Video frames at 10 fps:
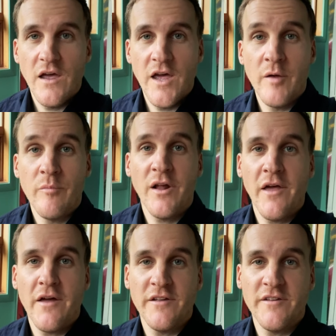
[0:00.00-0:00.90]
An
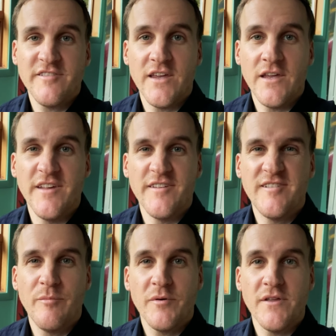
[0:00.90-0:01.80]
umbrella LLC is
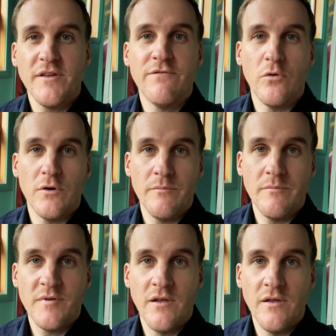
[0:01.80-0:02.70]
typically
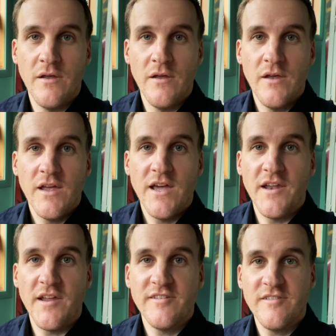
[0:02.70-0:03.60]
formed in
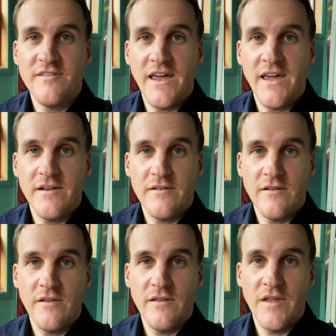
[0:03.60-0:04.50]
a state
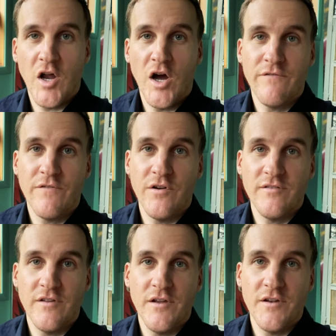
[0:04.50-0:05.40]
that
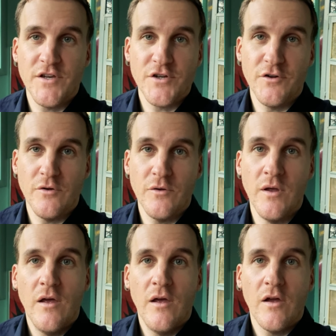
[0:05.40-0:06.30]
offers additional
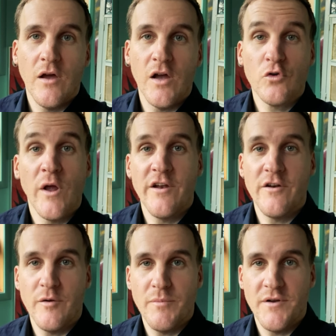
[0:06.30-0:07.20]

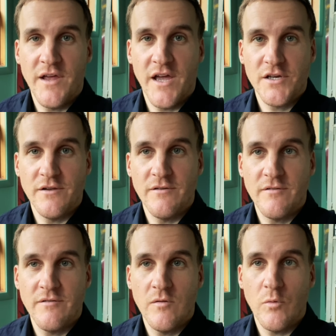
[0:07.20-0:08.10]
creditor
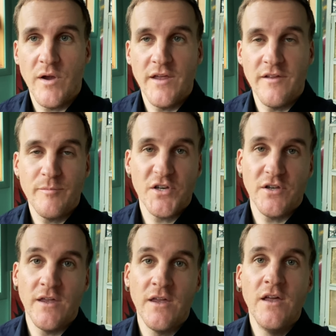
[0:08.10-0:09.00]
protections, right?
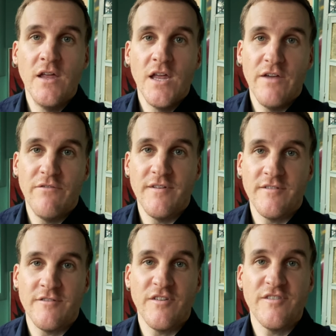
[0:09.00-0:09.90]
Especially if this
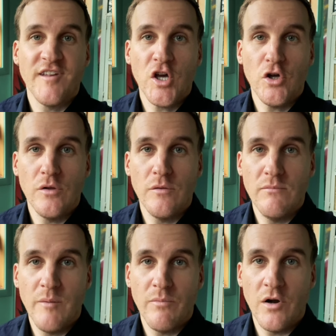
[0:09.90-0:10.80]
is a single
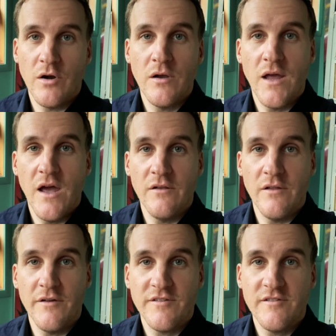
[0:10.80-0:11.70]
member
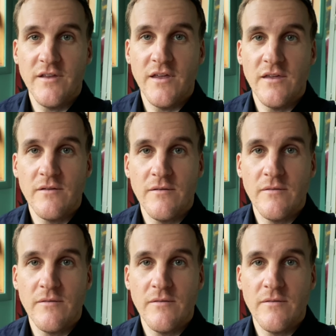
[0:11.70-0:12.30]
LLC.